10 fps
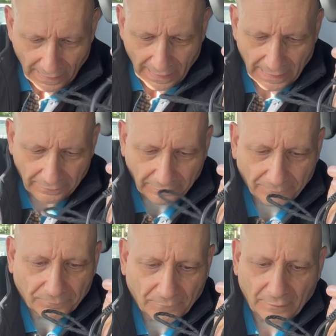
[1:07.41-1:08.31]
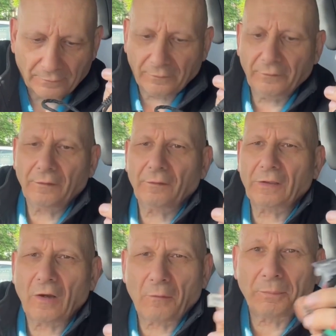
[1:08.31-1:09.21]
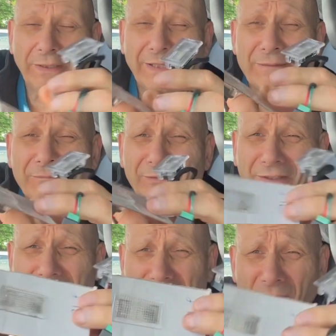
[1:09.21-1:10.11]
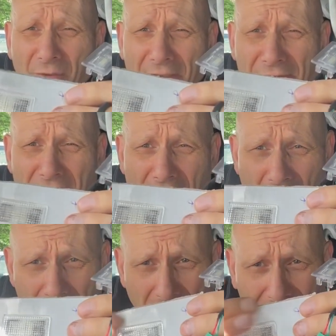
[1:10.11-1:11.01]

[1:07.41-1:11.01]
and this is the RPM Tesla one. I've made a